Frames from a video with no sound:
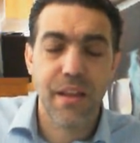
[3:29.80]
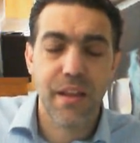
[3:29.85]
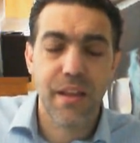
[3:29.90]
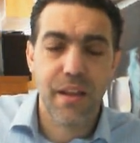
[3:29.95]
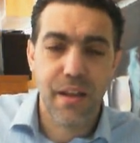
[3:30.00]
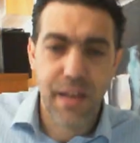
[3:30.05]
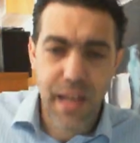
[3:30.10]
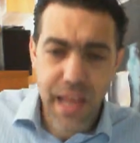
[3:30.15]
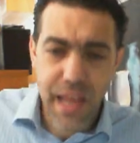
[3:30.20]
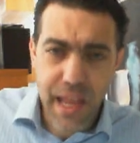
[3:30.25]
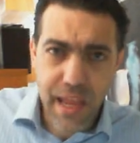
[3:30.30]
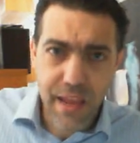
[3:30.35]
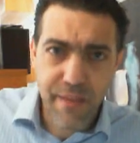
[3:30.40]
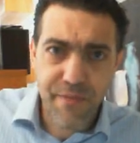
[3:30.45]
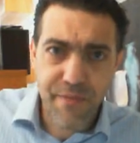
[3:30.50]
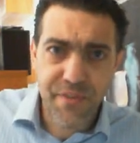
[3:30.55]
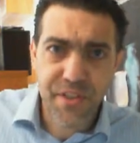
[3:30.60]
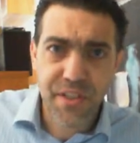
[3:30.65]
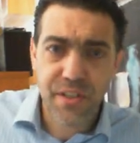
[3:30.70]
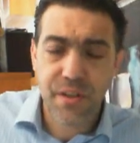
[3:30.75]

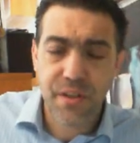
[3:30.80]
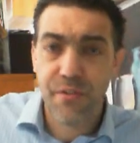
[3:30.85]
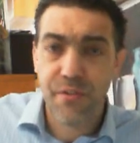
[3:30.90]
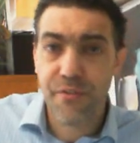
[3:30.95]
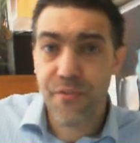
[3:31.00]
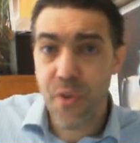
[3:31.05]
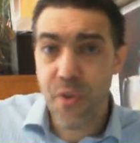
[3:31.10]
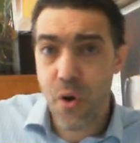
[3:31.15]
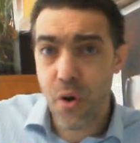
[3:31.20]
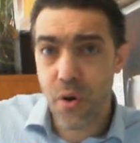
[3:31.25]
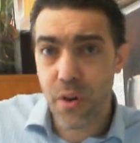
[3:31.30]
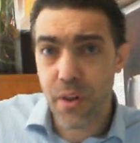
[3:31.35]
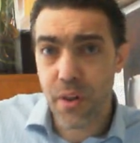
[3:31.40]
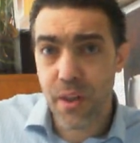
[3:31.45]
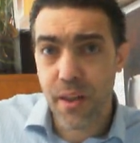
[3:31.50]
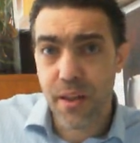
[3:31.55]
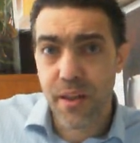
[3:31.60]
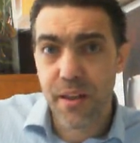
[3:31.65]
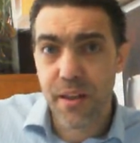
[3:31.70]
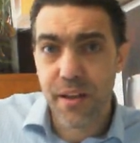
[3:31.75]
leaves
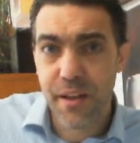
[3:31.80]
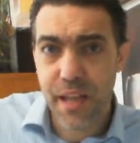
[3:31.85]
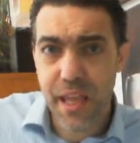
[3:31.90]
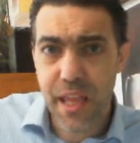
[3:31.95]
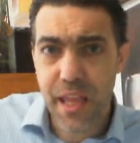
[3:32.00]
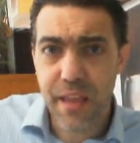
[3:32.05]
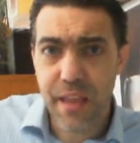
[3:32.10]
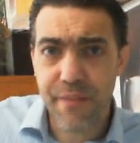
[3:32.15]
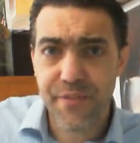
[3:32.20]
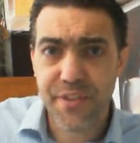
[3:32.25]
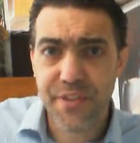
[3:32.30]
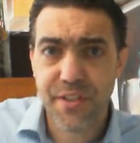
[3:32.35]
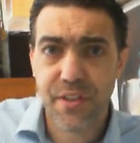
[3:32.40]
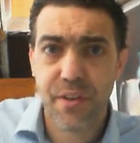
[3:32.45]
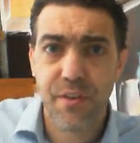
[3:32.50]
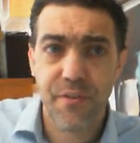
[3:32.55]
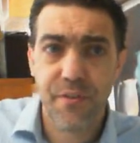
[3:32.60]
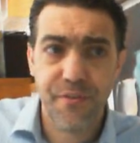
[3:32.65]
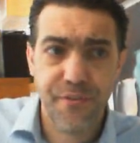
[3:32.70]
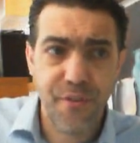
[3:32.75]
fall, leaves
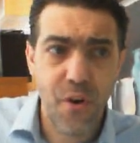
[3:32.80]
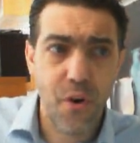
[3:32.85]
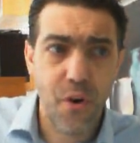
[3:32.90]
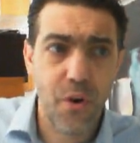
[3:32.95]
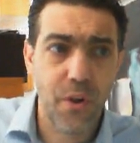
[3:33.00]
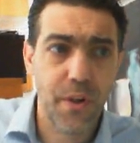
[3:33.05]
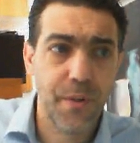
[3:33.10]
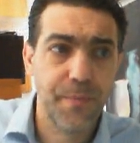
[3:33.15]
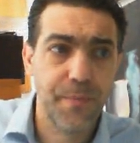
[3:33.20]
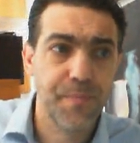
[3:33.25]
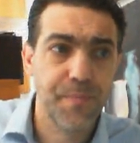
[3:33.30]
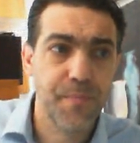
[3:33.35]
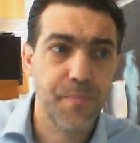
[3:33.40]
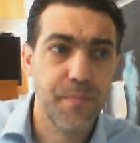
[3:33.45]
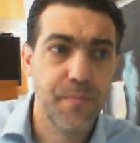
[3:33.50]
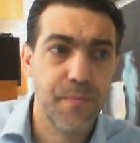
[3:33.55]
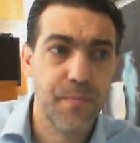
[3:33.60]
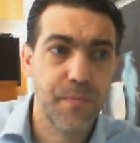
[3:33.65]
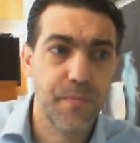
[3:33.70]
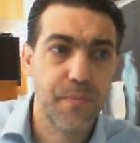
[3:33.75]
fall.
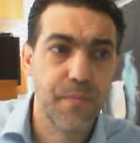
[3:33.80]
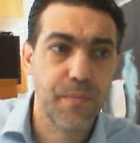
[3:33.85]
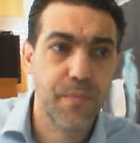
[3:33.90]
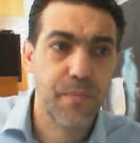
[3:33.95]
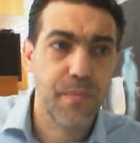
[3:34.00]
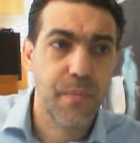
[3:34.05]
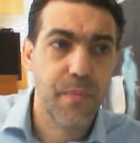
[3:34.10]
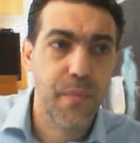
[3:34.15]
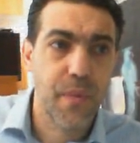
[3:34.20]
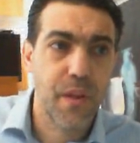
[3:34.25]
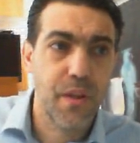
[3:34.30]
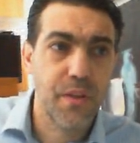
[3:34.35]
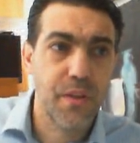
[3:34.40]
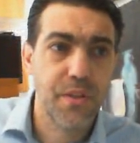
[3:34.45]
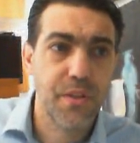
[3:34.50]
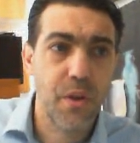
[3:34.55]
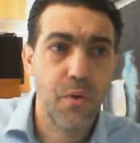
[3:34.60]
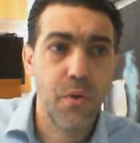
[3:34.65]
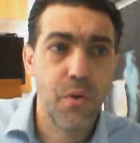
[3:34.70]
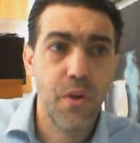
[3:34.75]

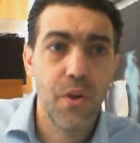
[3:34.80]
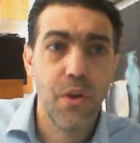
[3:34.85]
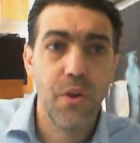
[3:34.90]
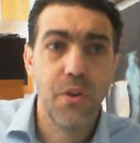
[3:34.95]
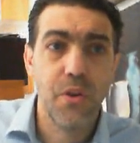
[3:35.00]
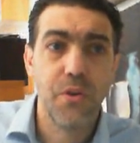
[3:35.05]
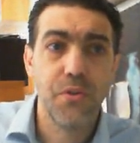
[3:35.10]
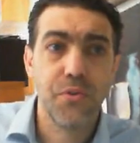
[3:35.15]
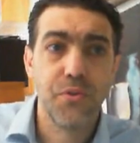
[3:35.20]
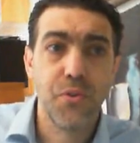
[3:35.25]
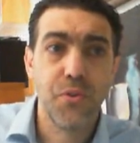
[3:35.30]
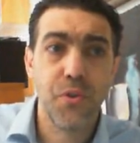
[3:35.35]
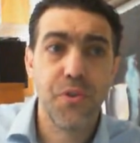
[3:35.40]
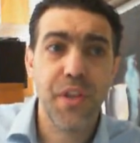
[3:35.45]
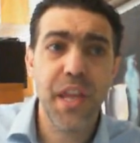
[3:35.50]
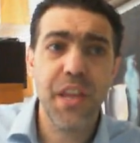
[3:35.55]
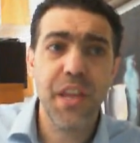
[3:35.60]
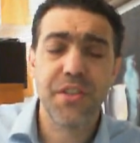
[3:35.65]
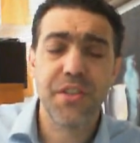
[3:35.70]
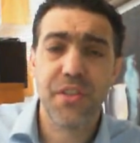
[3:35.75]
So, do
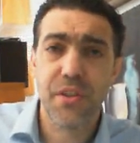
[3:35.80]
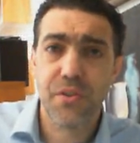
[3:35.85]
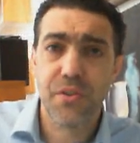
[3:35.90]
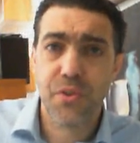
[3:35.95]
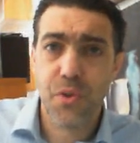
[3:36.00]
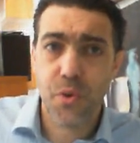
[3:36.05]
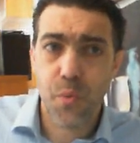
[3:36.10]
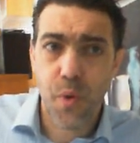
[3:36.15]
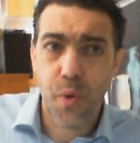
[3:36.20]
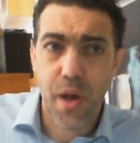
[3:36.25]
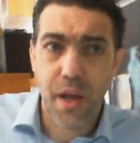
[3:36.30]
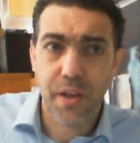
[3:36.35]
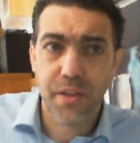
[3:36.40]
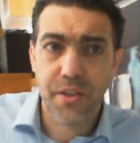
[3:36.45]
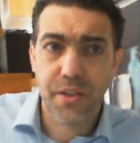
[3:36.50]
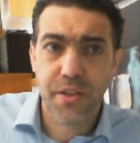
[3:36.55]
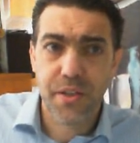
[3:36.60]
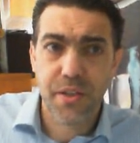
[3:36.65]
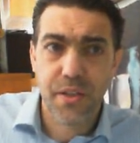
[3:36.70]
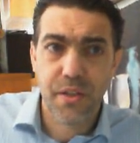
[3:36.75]
these two
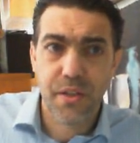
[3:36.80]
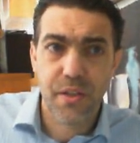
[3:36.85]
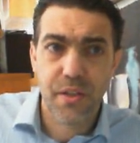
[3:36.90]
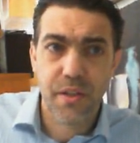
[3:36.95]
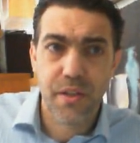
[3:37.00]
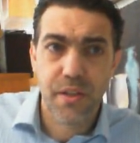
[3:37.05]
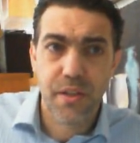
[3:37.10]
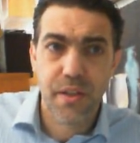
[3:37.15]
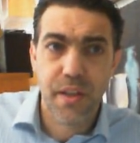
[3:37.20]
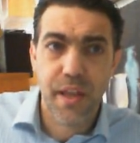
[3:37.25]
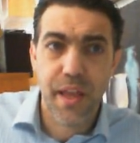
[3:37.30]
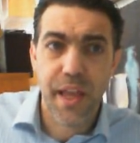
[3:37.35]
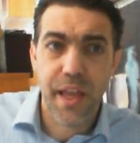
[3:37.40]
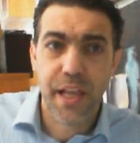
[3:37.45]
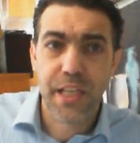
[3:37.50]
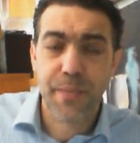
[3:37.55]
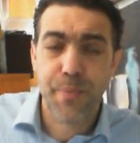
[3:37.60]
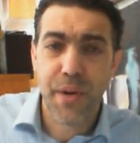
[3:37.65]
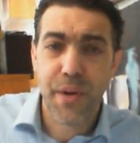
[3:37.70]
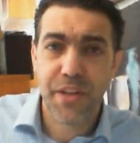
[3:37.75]
words
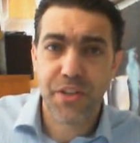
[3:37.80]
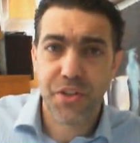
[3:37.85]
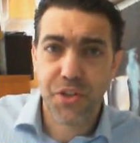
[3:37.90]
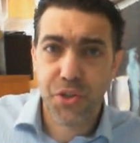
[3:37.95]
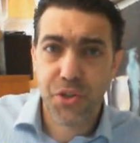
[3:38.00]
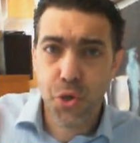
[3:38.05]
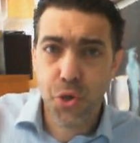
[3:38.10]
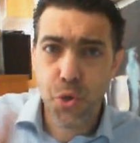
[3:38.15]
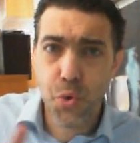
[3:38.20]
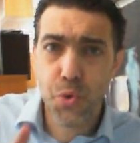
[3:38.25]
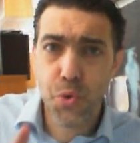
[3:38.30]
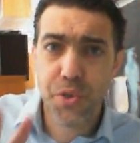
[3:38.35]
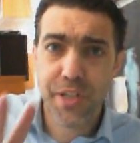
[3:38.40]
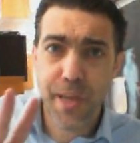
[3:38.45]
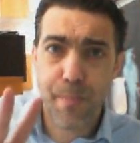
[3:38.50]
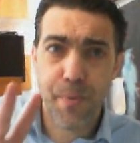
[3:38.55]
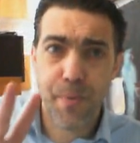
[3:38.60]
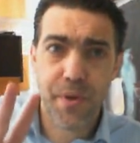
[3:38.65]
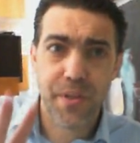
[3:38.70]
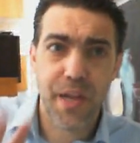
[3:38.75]
express two
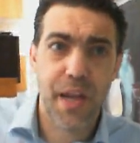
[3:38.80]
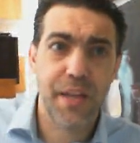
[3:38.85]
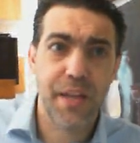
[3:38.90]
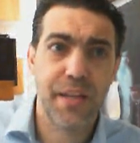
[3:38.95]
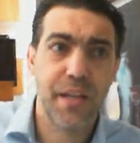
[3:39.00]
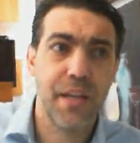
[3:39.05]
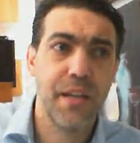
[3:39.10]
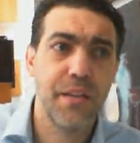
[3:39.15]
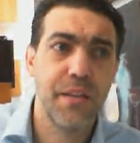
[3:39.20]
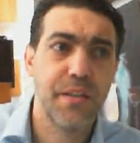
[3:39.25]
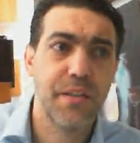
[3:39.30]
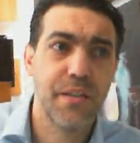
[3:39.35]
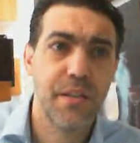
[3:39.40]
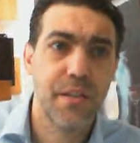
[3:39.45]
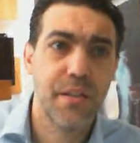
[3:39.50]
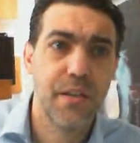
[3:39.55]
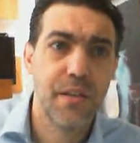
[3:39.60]
separate ideas